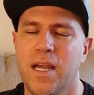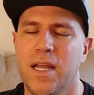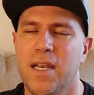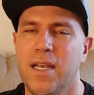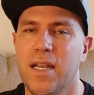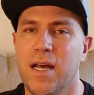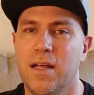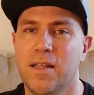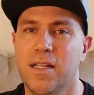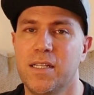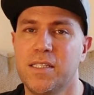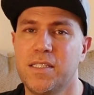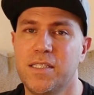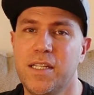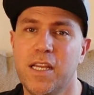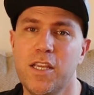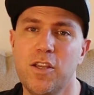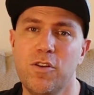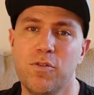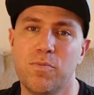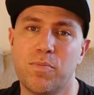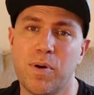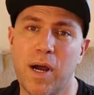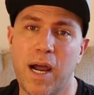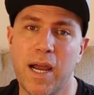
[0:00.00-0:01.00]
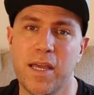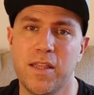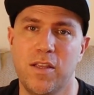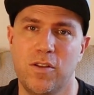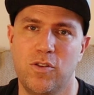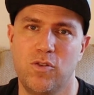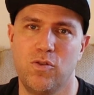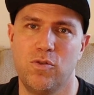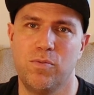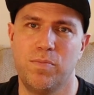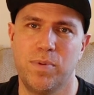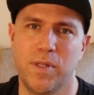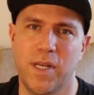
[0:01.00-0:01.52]
Now, let's say you buy the
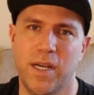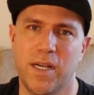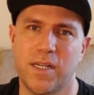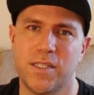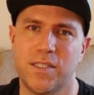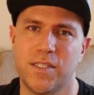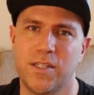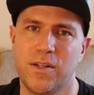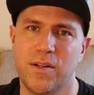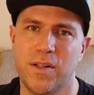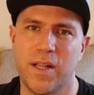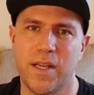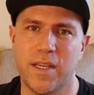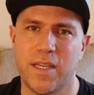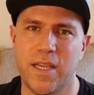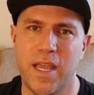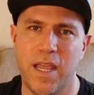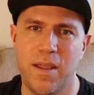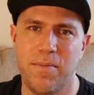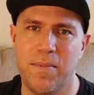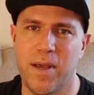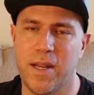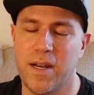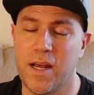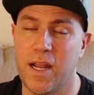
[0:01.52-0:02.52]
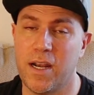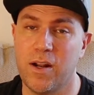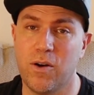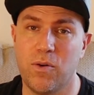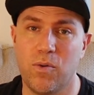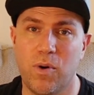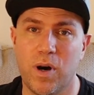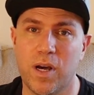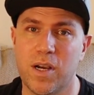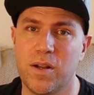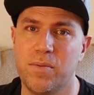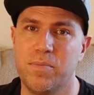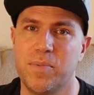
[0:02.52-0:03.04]
duplex. You're like, hey man, I don't
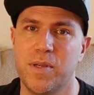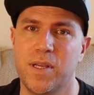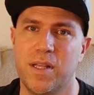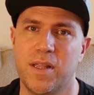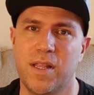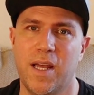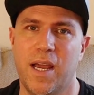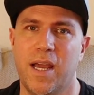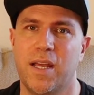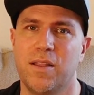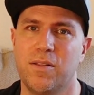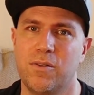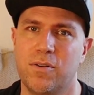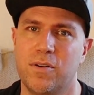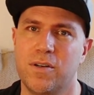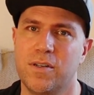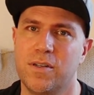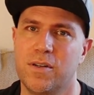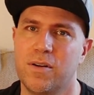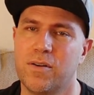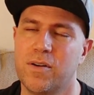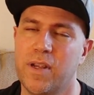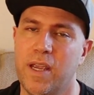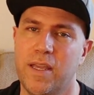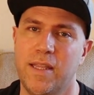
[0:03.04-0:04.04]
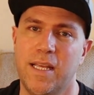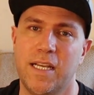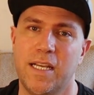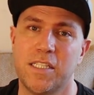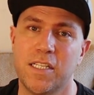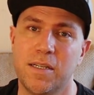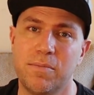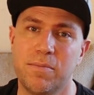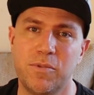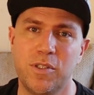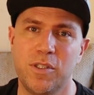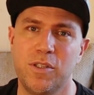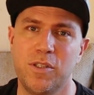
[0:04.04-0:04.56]
want to be a landlord. Okay, that's
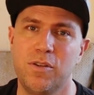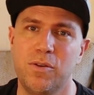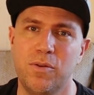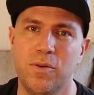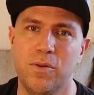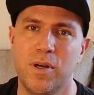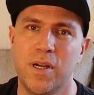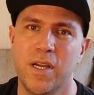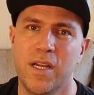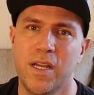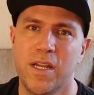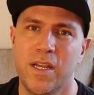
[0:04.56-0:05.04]
up to you.